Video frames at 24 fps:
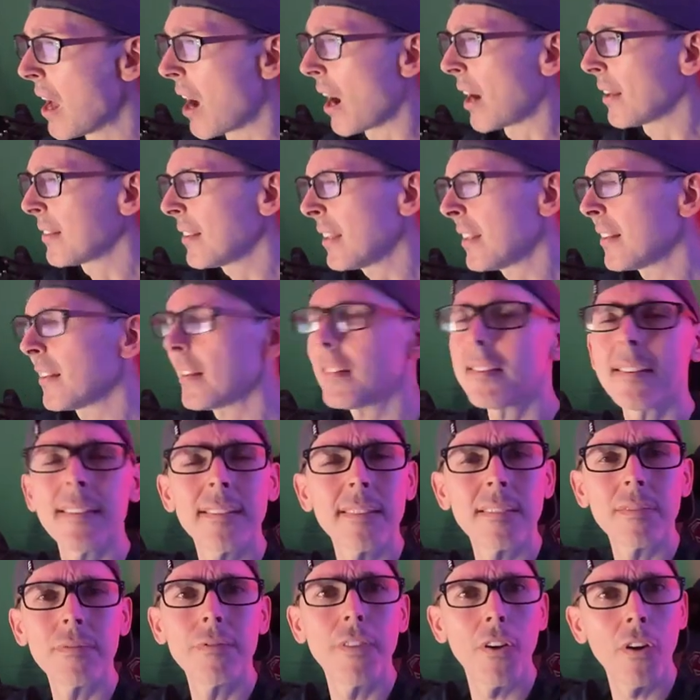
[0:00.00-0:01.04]
I think this
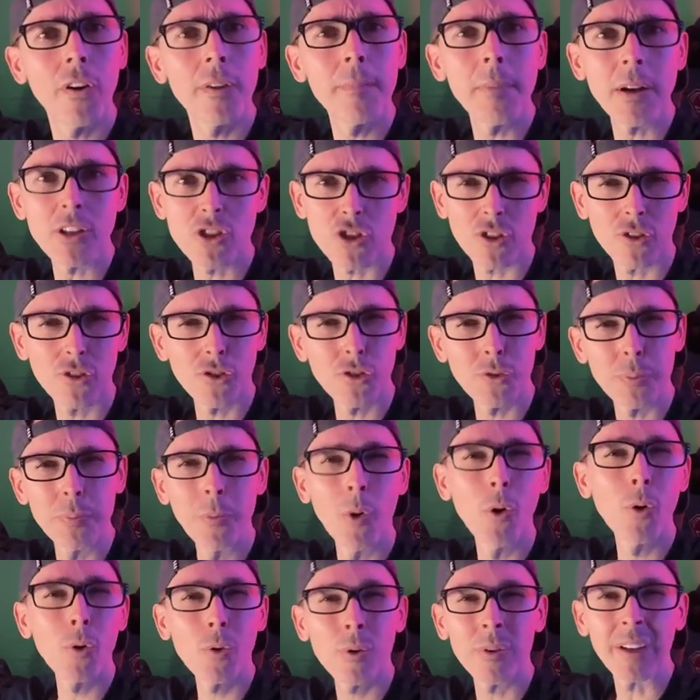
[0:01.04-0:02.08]
is very much a
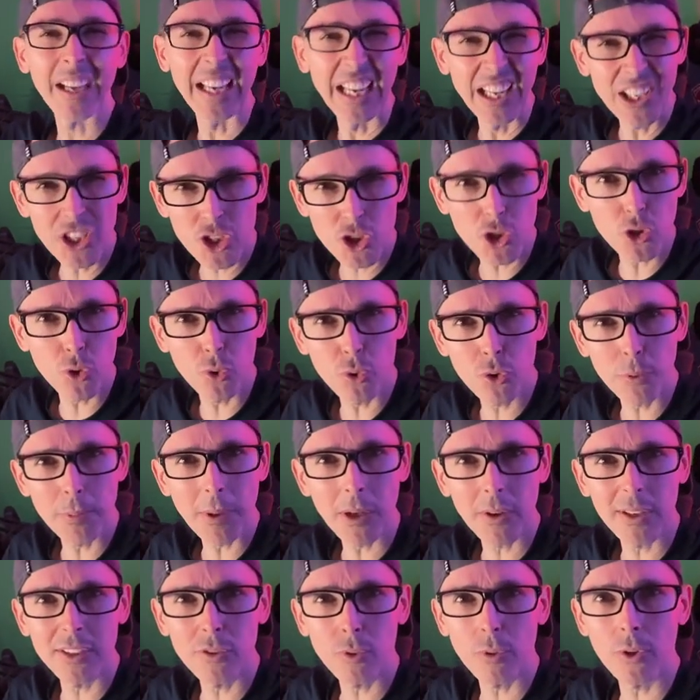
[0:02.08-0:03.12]
small issue, to be
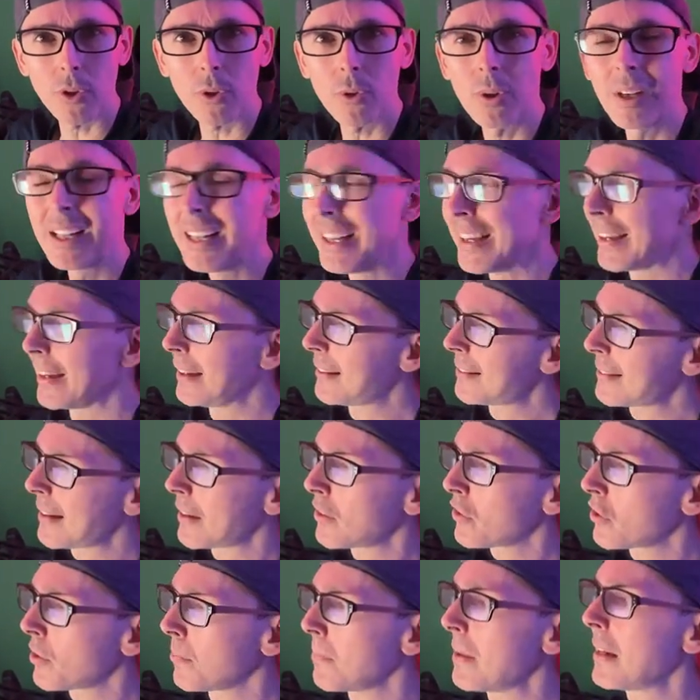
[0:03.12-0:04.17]
honest with you. It
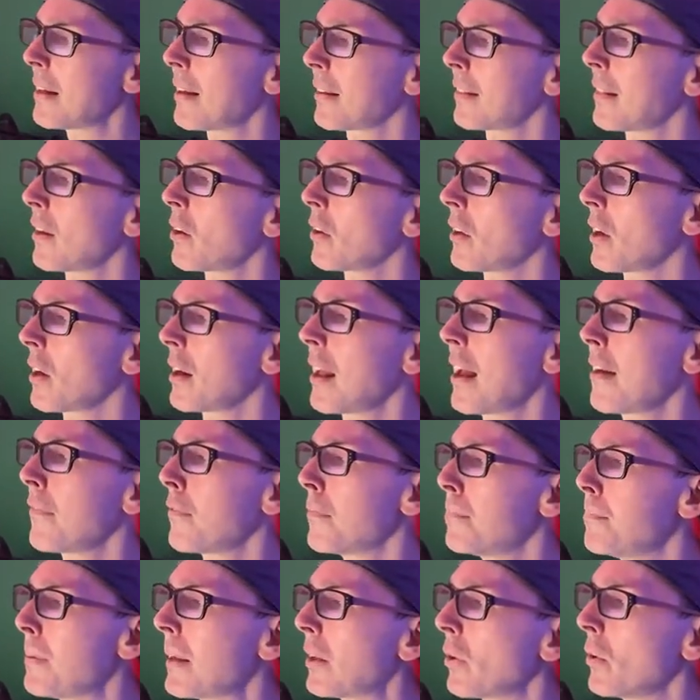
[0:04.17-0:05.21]
sounds to me like they're going to have a
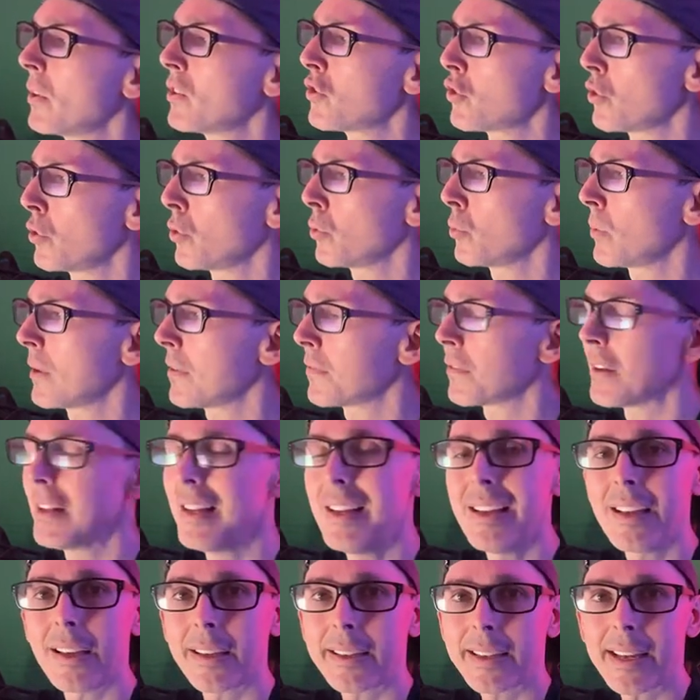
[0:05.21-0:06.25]
bigger issue with
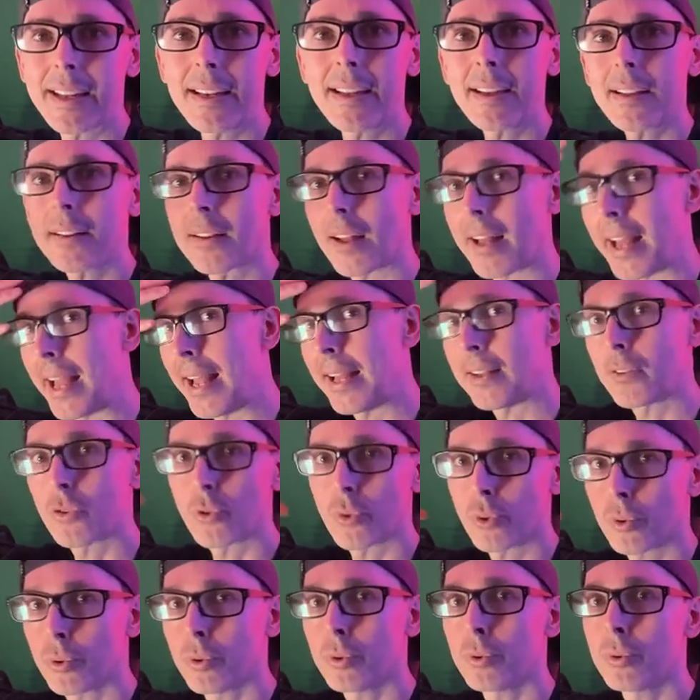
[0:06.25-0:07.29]
getting the head
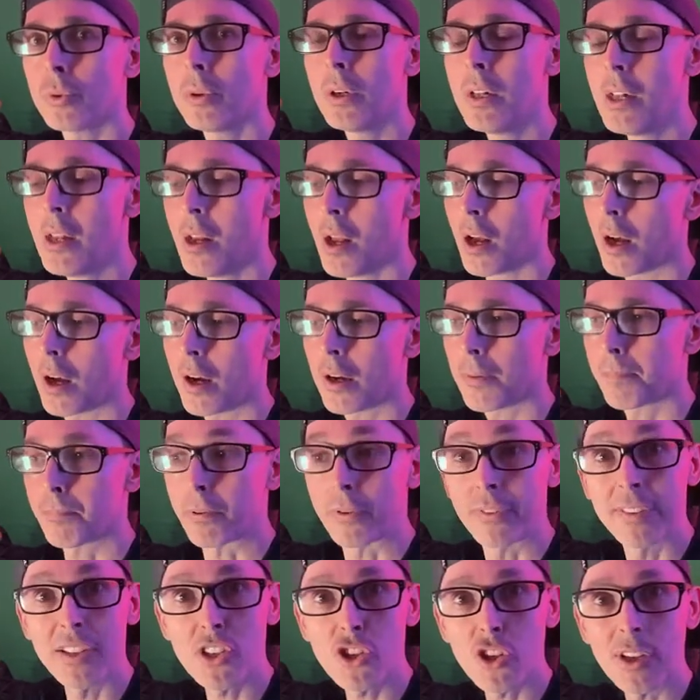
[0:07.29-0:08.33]
to uh,
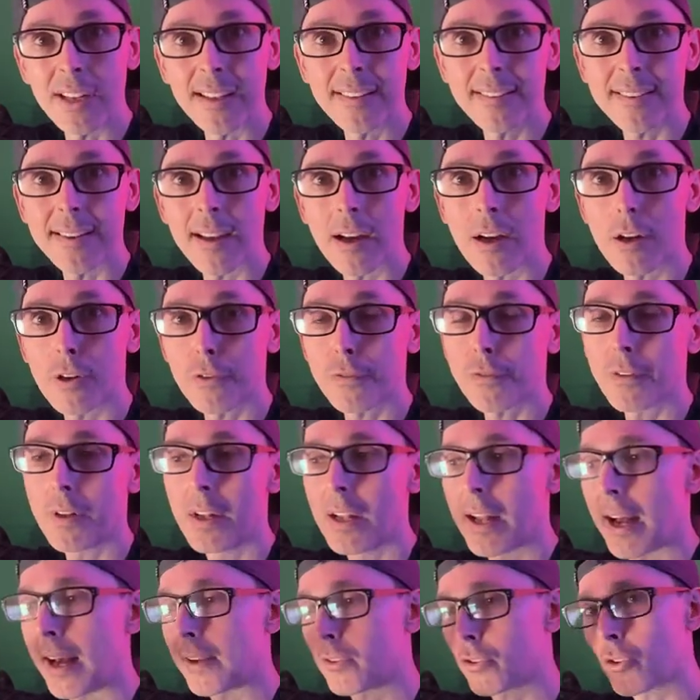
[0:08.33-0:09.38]
position itself
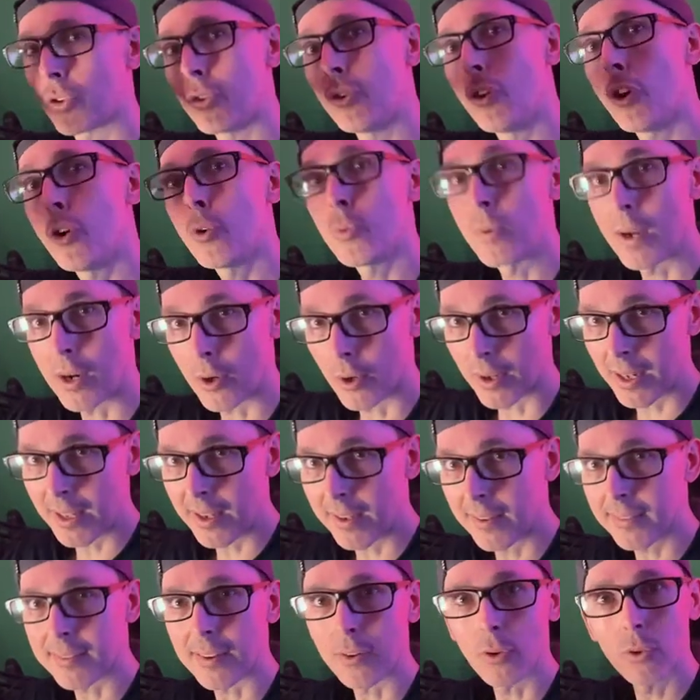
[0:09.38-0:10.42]
as to know where it
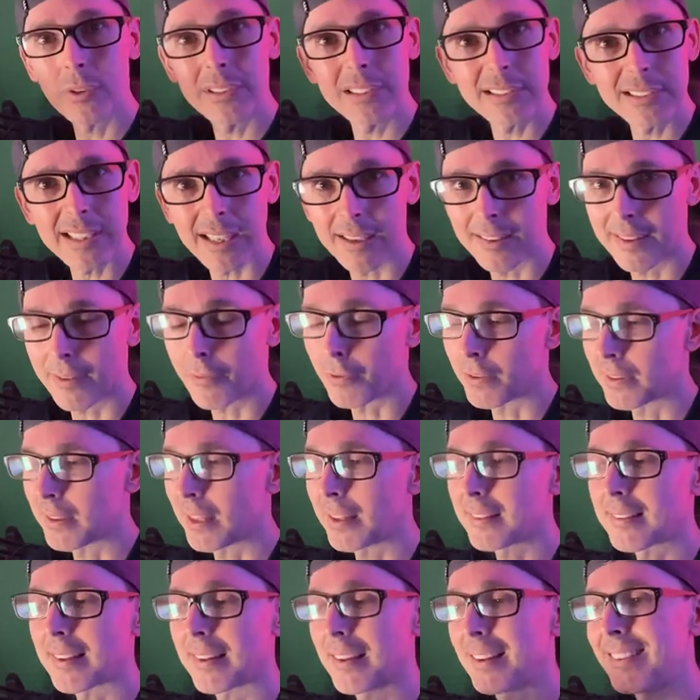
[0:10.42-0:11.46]
is and all these kind of different
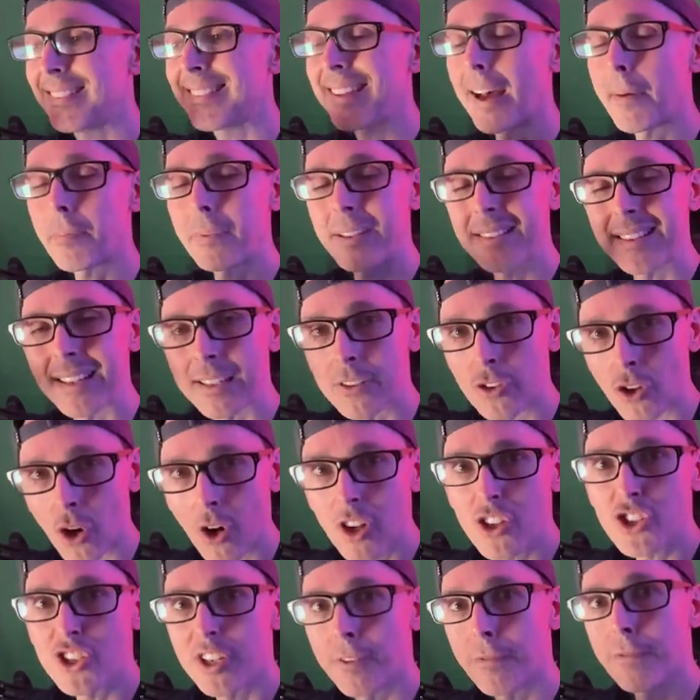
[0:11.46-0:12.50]
things and adapt the
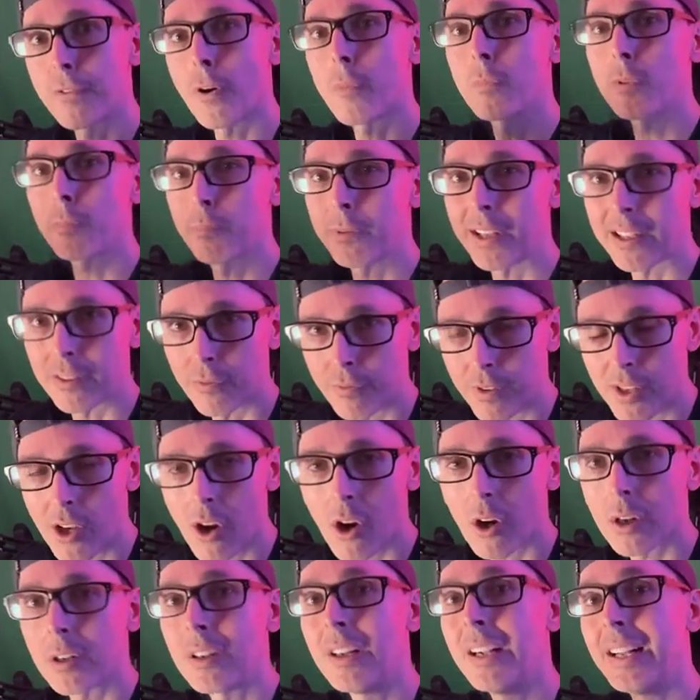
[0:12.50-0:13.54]
technology from the
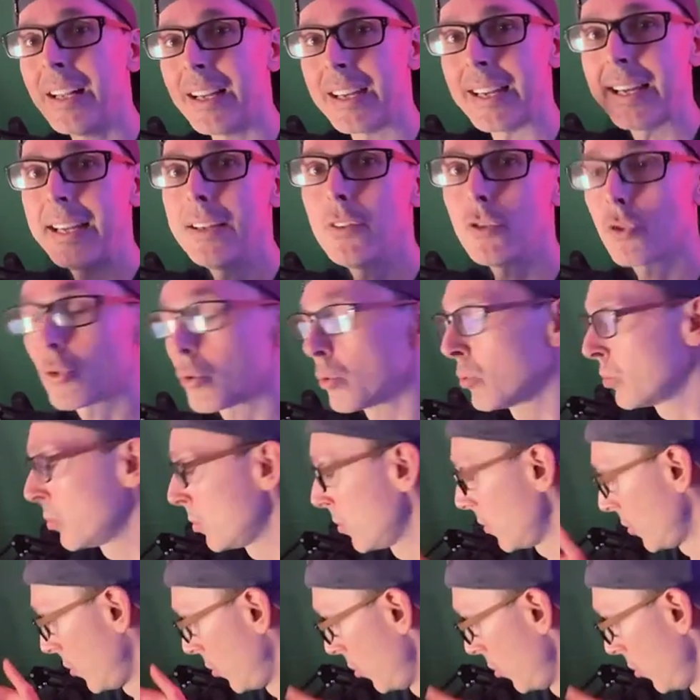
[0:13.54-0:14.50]
PSVR into